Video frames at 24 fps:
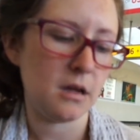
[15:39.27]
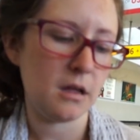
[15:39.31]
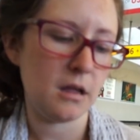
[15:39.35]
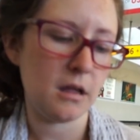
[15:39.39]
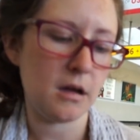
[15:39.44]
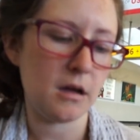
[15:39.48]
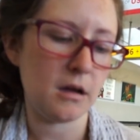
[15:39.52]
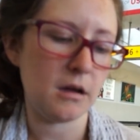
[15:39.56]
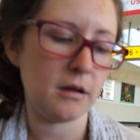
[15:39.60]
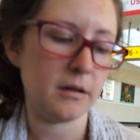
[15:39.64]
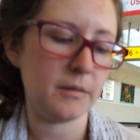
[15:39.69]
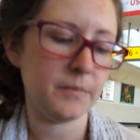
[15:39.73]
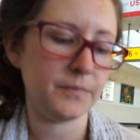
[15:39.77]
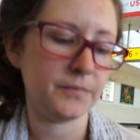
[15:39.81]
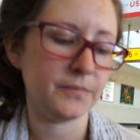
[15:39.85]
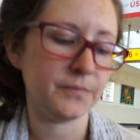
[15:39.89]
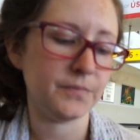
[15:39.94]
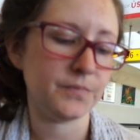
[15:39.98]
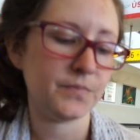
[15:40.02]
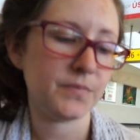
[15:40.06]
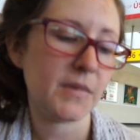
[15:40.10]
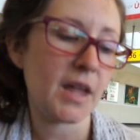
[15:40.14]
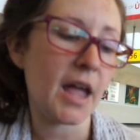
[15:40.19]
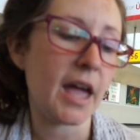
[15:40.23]

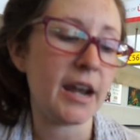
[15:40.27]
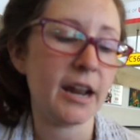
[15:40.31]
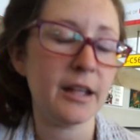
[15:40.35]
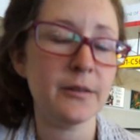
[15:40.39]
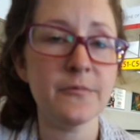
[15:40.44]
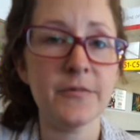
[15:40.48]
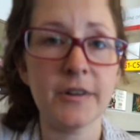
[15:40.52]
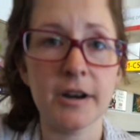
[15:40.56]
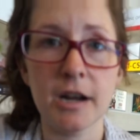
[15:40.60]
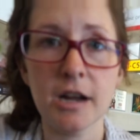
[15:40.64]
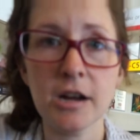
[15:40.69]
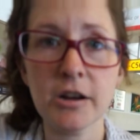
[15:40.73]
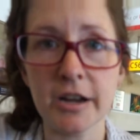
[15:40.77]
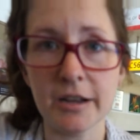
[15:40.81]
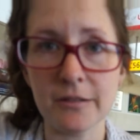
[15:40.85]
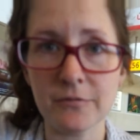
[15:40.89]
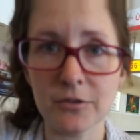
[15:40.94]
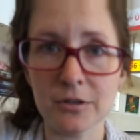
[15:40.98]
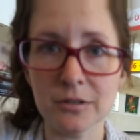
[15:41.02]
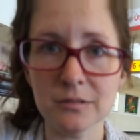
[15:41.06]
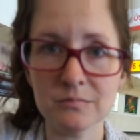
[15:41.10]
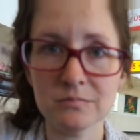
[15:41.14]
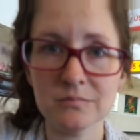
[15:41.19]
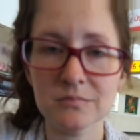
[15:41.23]
And I'm very
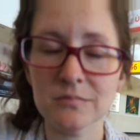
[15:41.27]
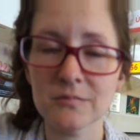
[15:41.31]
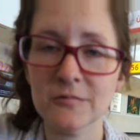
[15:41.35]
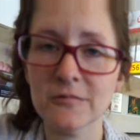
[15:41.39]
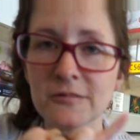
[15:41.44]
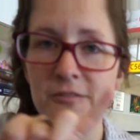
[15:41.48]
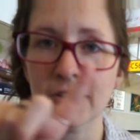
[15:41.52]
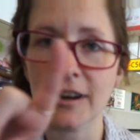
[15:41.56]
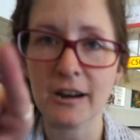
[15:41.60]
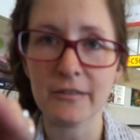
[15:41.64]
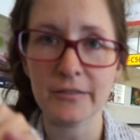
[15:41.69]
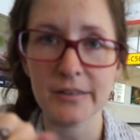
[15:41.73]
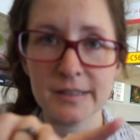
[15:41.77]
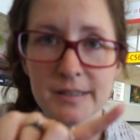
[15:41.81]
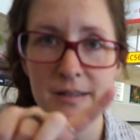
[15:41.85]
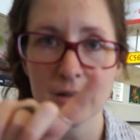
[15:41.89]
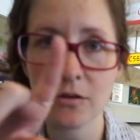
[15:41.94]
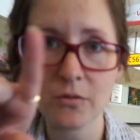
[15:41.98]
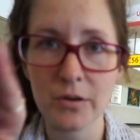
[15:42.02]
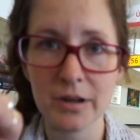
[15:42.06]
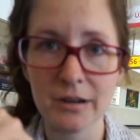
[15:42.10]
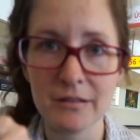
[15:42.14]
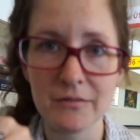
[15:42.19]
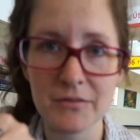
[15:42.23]
grateful for every single
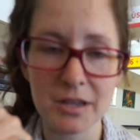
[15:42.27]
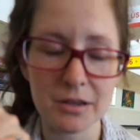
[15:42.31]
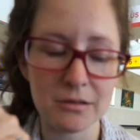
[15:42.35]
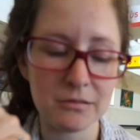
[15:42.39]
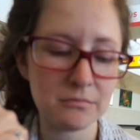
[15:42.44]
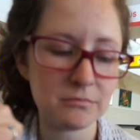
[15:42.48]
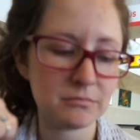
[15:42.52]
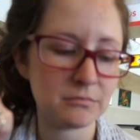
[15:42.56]
one of you.